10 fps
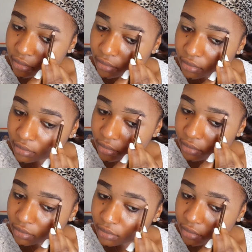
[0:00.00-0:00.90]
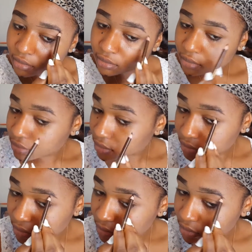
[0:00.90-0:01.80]
After doing that, I move over
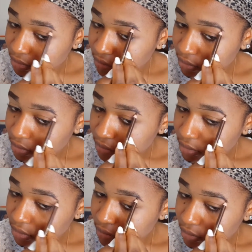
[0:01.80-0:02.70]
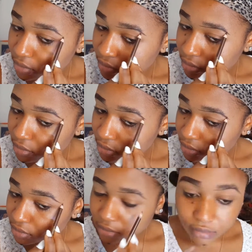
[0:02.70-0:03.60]
to the upper part of the brows. I'm also
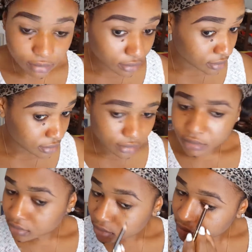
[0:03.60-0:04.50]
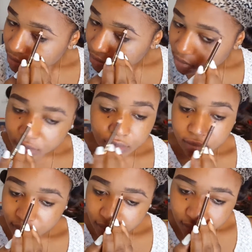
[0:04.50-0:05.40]
trying to ensure that both brows
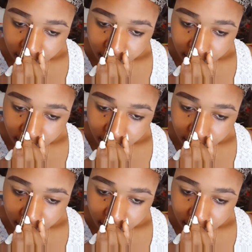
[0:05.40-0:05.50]
are on the